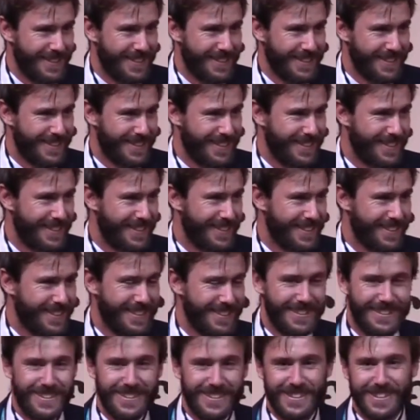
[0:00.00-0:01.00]

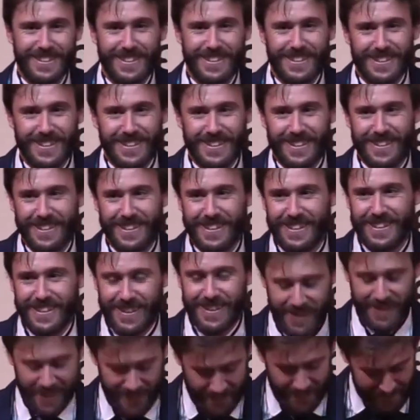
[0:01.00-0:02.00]

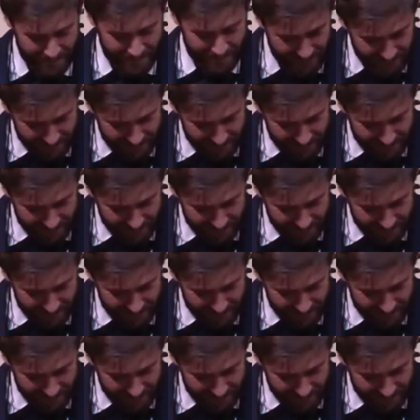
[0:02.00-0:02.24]
No one is speaking in this clip.